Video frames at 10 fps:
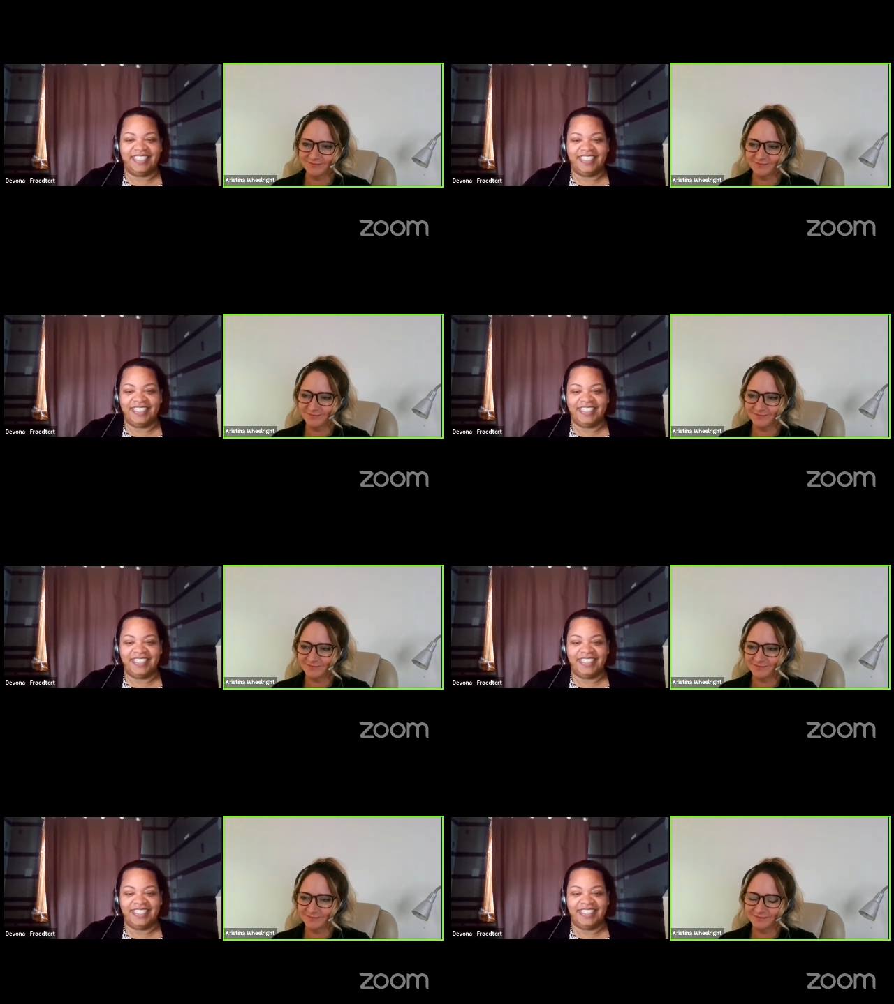
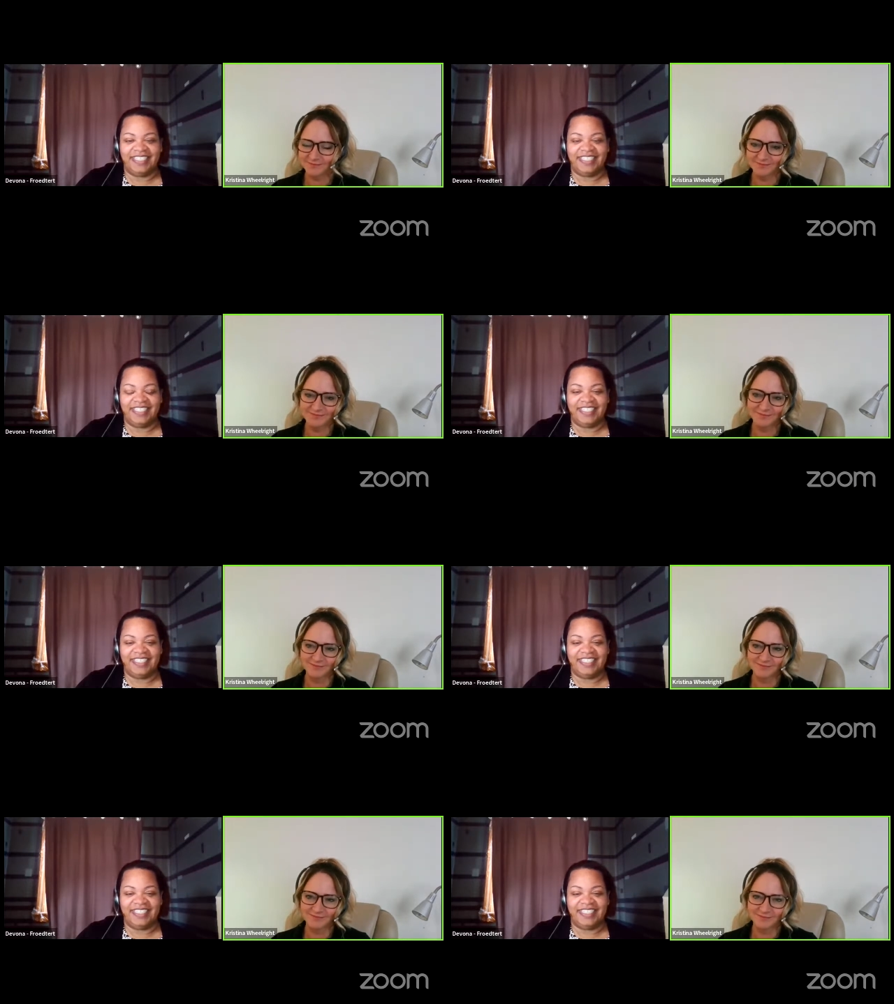
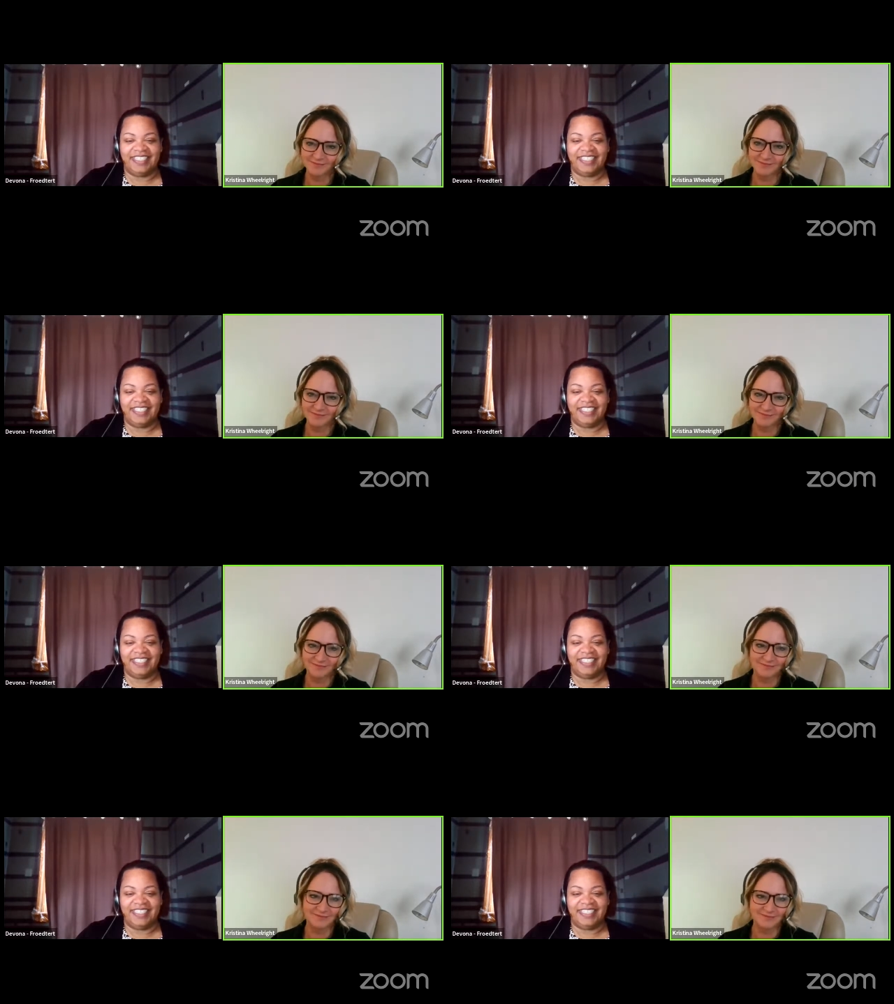
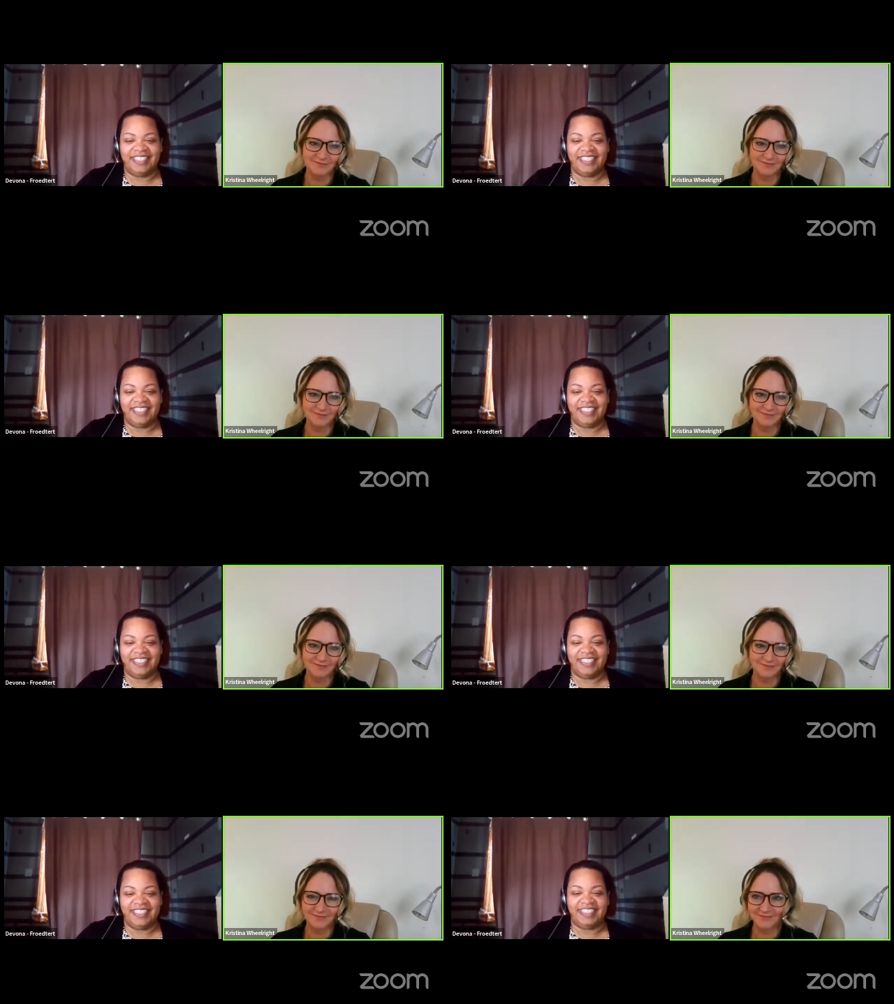
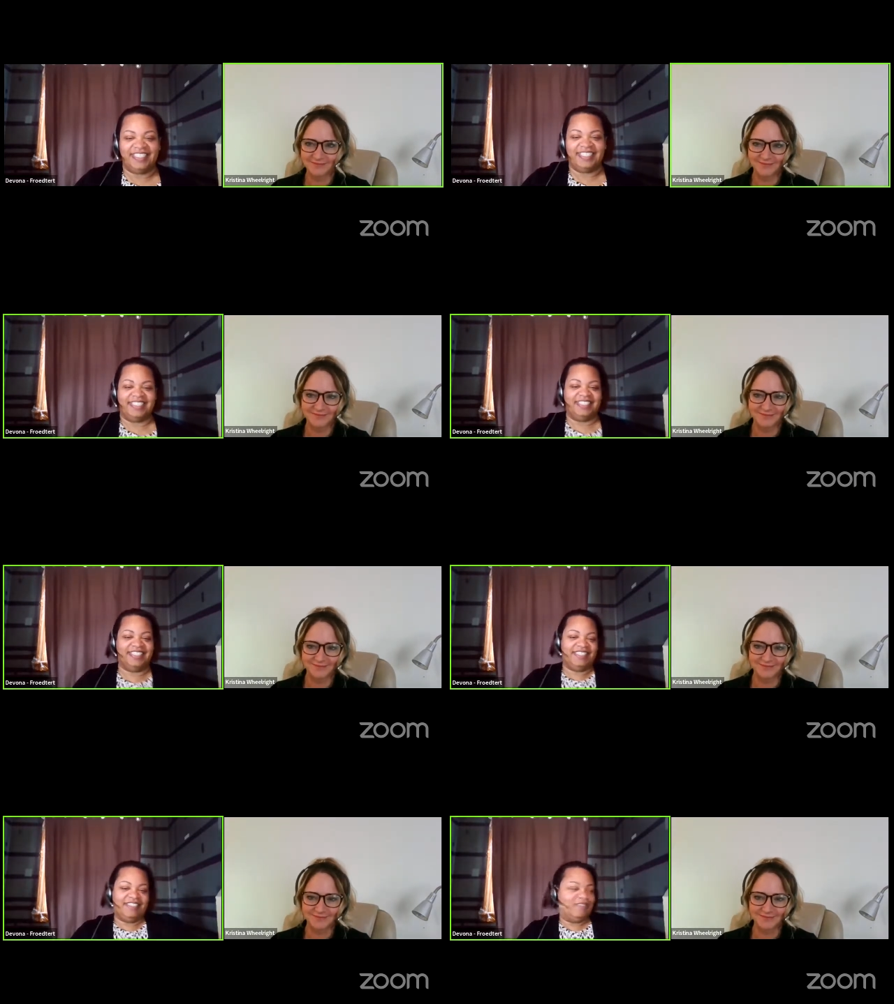
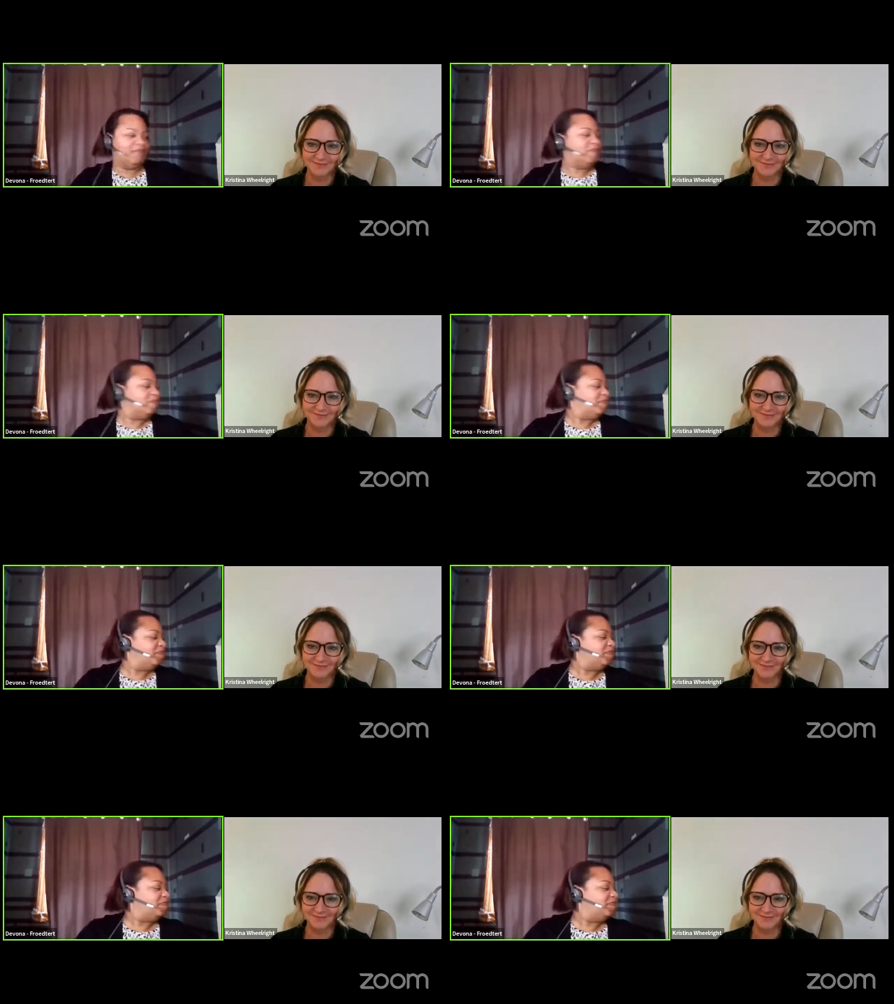
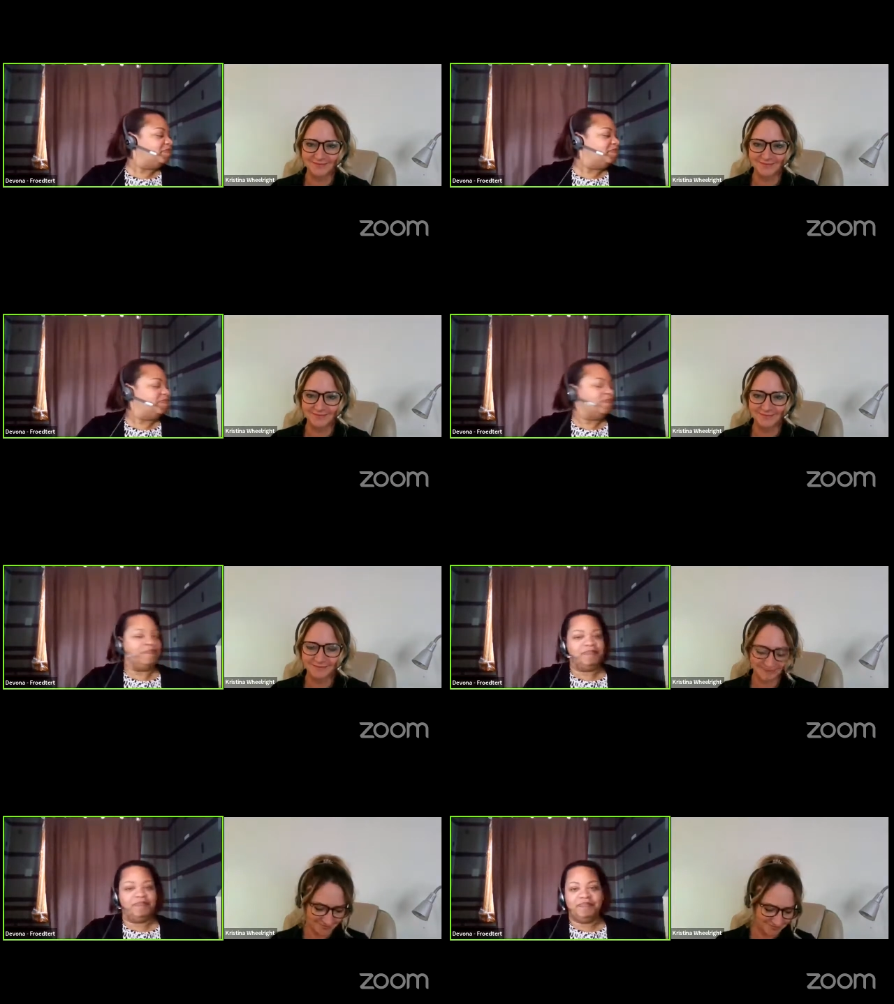
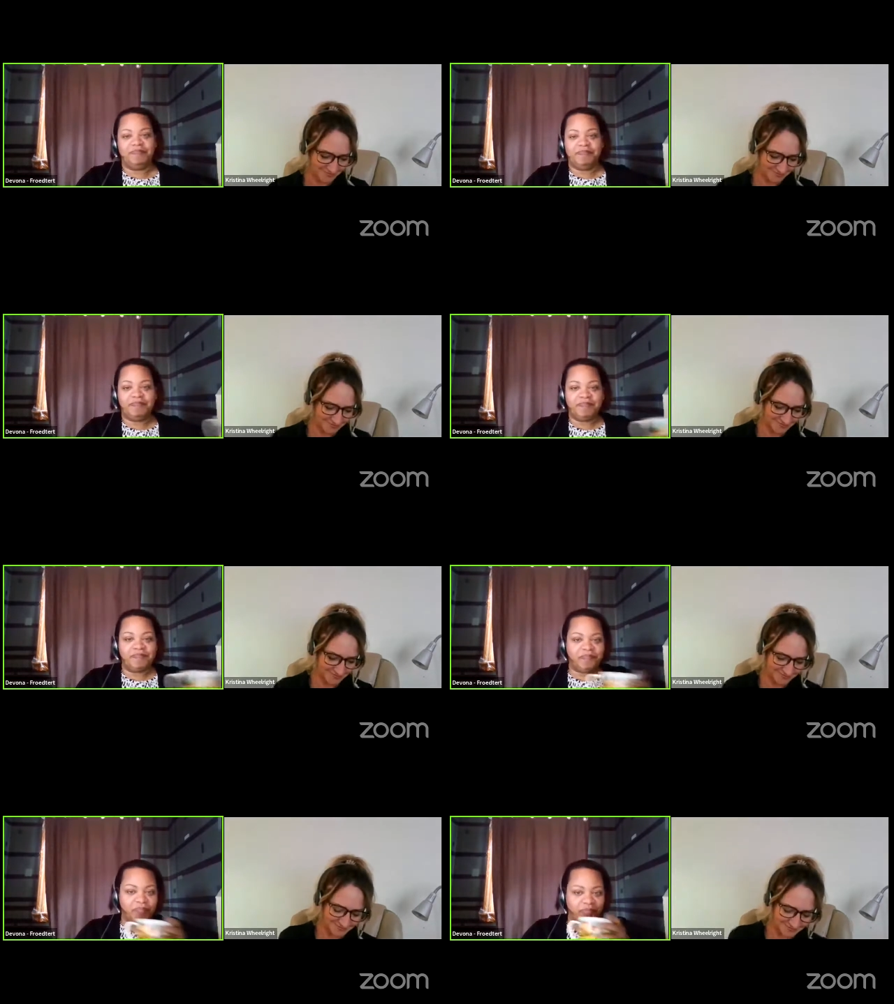
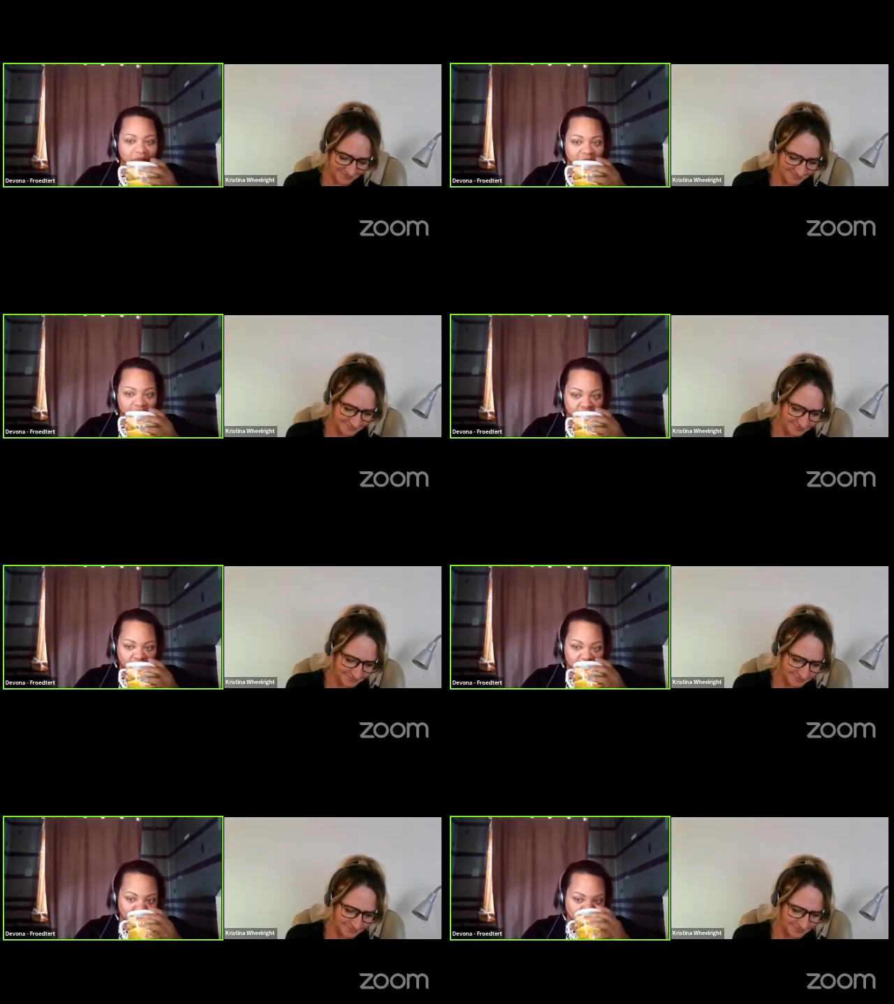
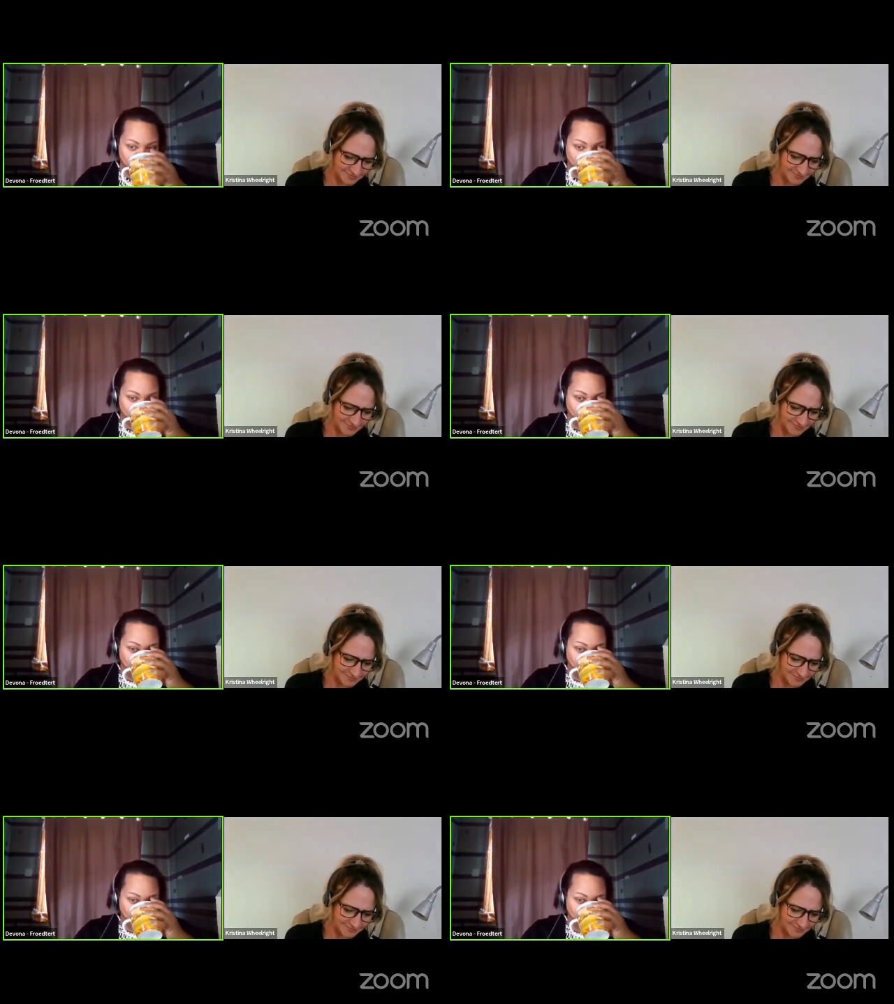(no one is talking)